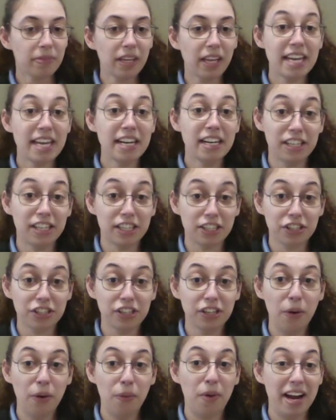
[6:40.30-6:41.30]
In
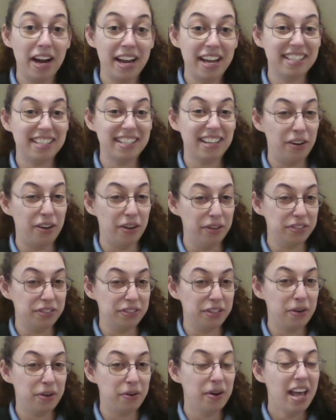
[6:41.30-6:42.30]
addition, Hawaii is
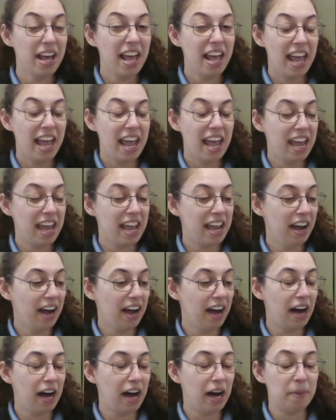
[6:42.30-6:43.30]
also a
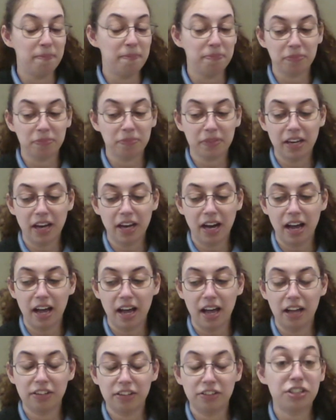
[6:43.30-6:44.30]
um, uh,
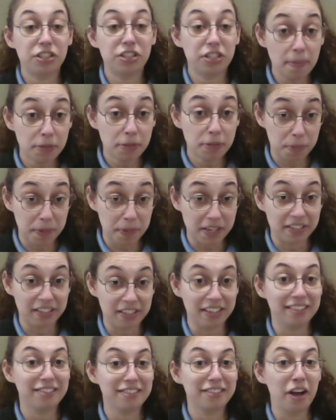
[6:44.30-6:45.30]

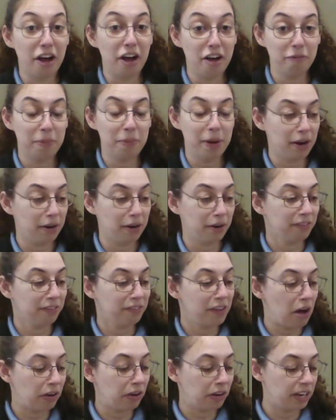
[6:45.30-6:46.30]
subspecies of peregrine
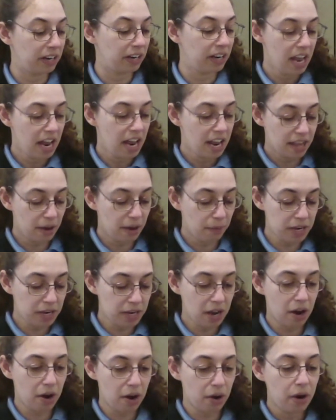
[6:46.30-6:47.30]
falcon that we
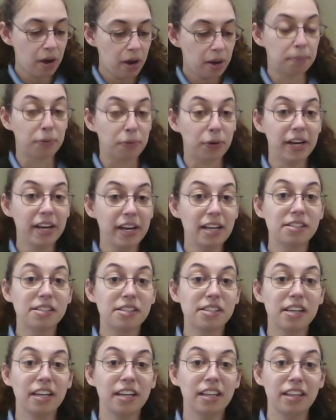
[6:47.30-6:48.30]
know
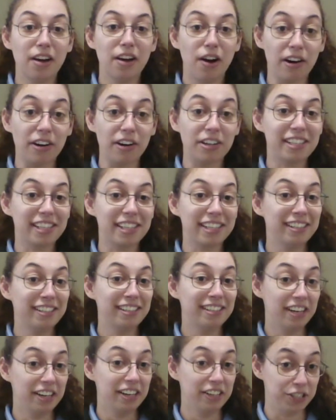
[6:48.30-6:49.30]
breeds in the Arctic
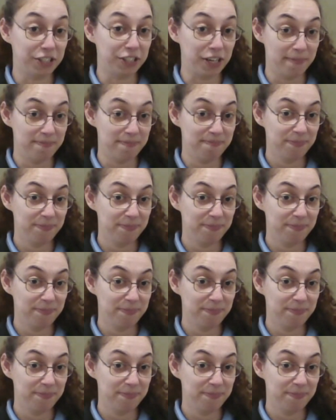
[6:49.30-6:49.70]
tundra.